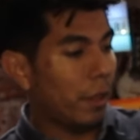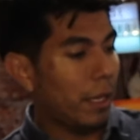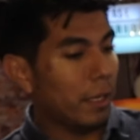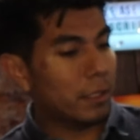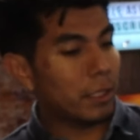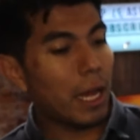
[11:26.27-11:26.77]

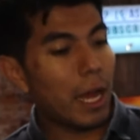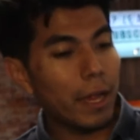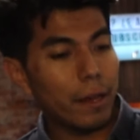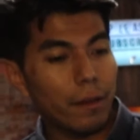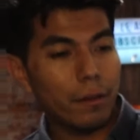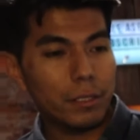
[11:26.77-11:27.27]
the
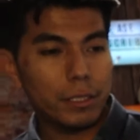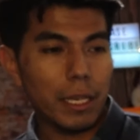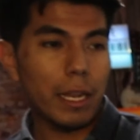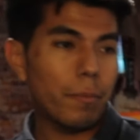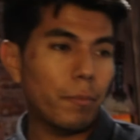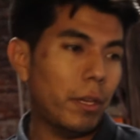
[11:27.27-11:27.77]
entire
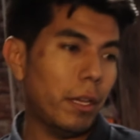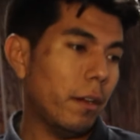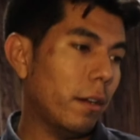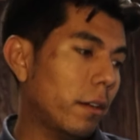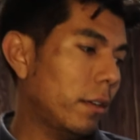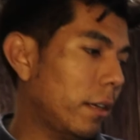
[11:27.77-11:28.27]
setup here